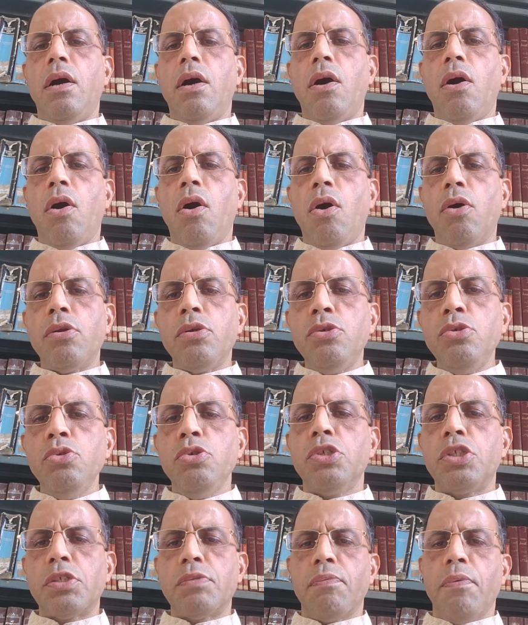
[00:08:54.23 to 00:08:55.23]
or
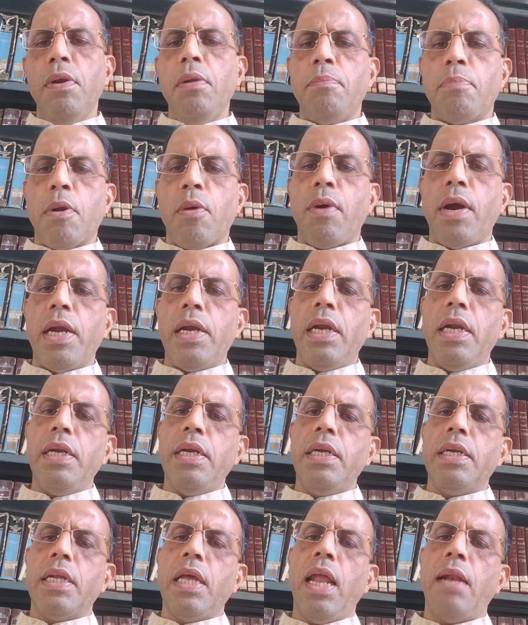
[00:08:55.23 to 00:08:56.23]
useful provided
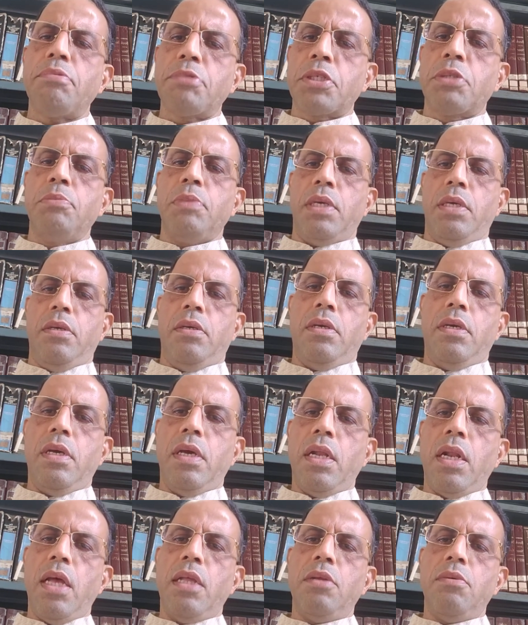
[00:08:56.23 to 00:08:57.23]
it helps me.
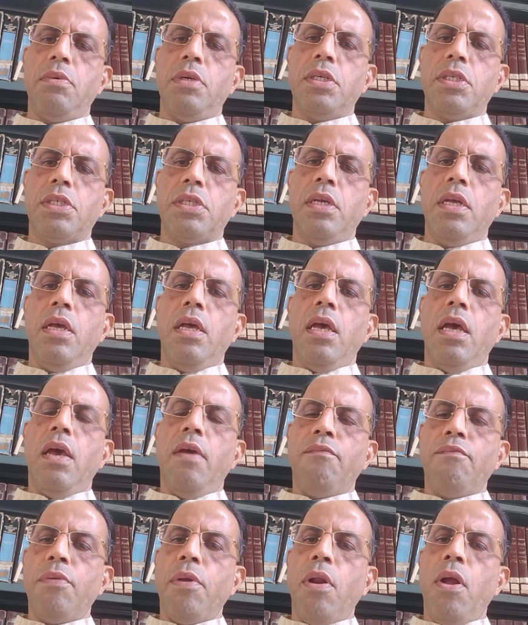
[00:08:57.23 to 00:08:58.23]
In other words, a
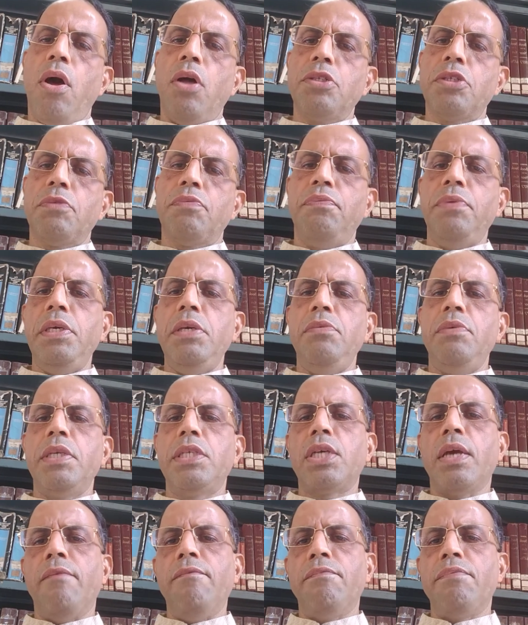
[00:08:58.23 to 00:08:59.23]
philosophy
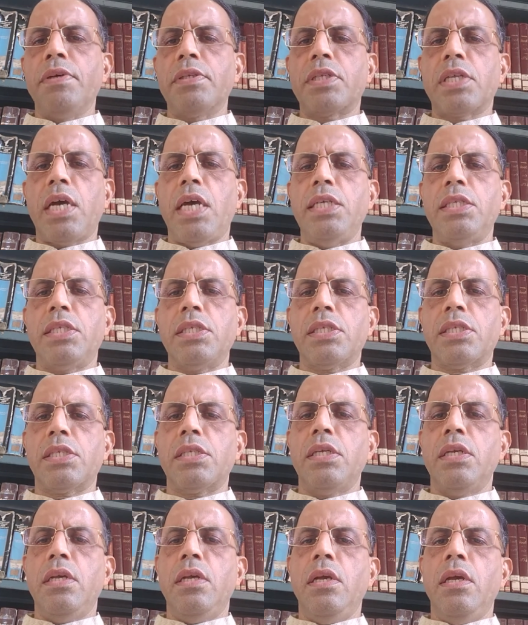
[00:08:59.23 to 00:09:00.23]
which
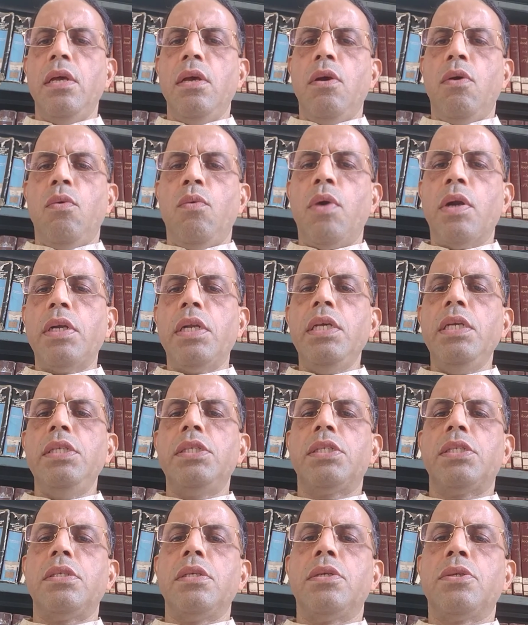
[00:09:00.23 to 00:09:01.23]
emphasizes what
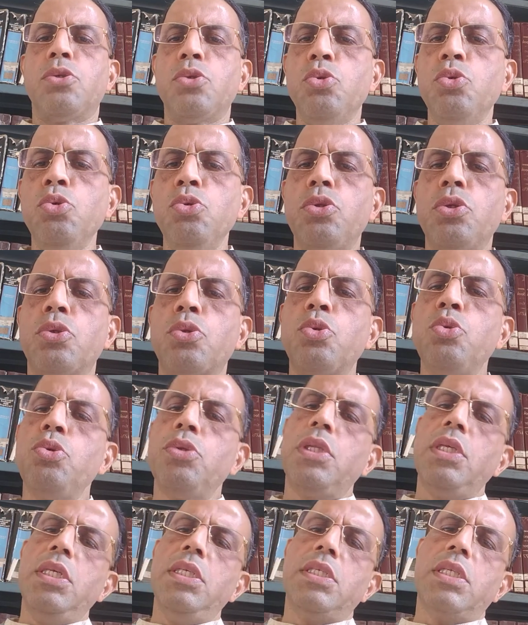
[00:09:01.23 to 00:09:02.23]
is truth.
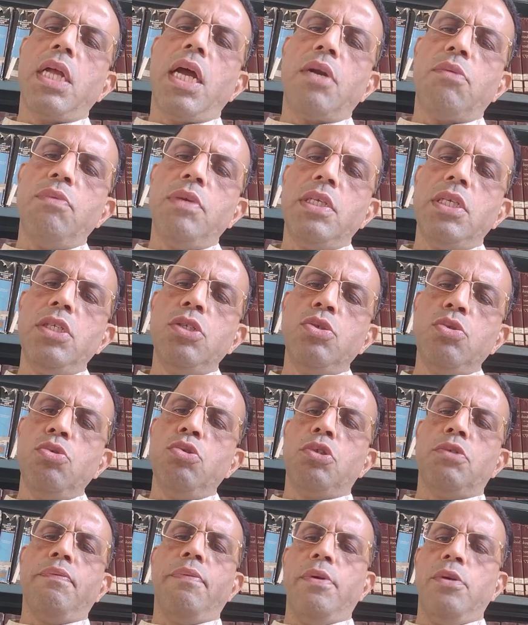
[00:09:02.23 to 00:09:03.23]
Truth is that which is
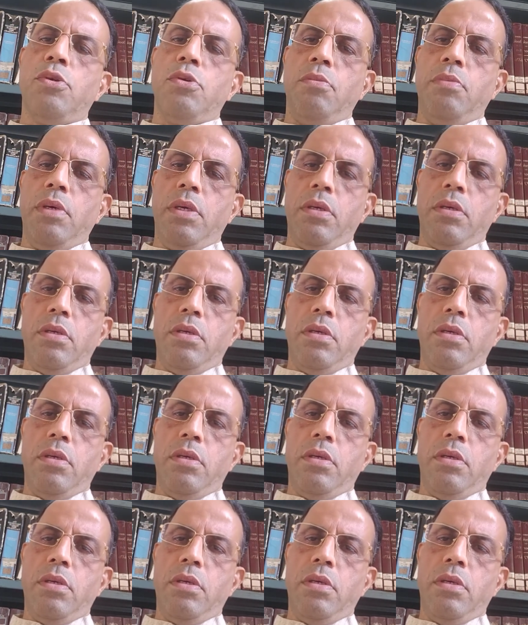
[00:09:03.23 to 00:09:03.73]
useful to me,